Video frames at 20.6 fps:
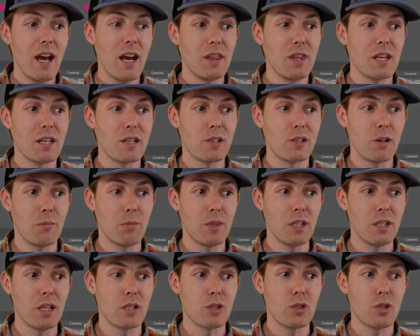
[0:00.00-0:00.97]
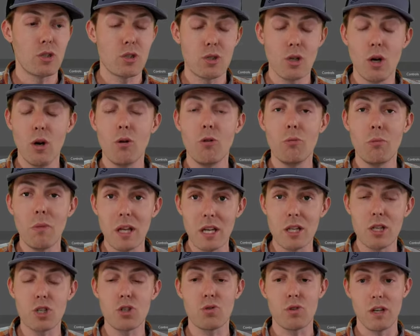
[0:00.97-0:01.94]
And that is something that so
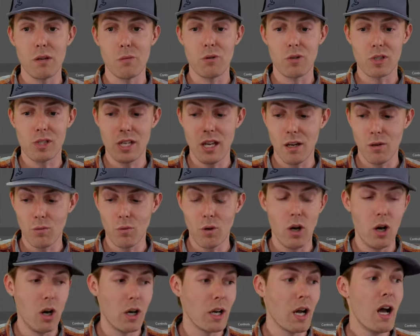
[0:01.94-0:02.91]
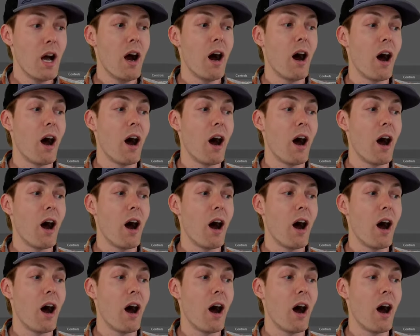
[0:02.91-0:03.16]
many streamers get wrong.